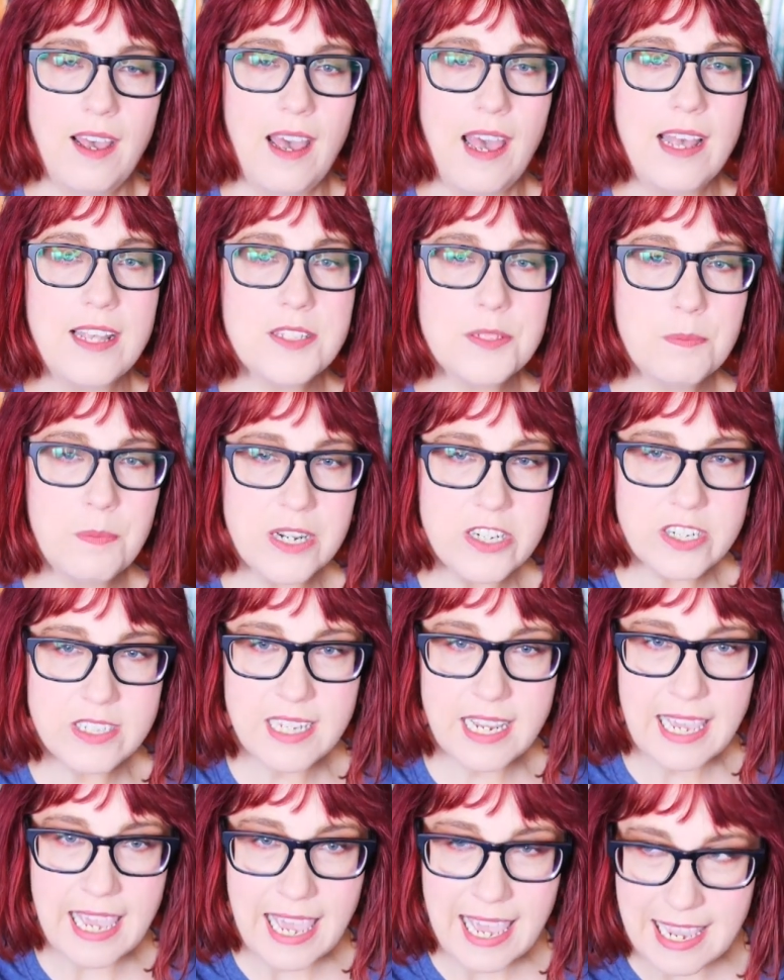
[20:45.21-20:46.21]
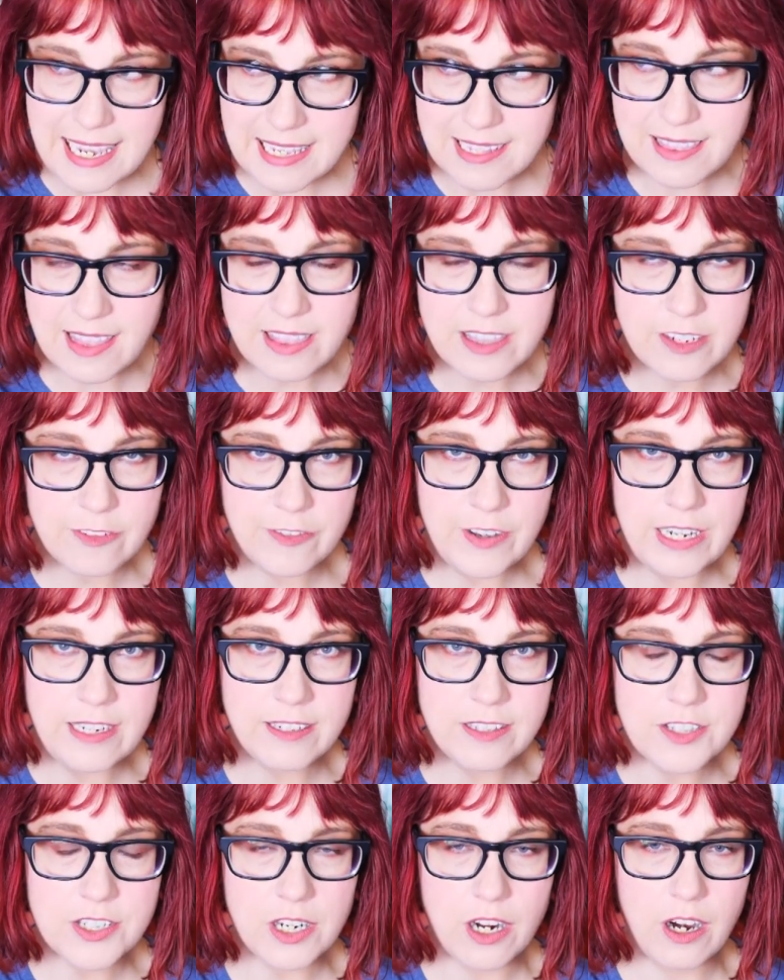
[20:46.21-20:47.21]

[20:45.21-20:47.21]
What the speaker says: As much as I hate that the defendants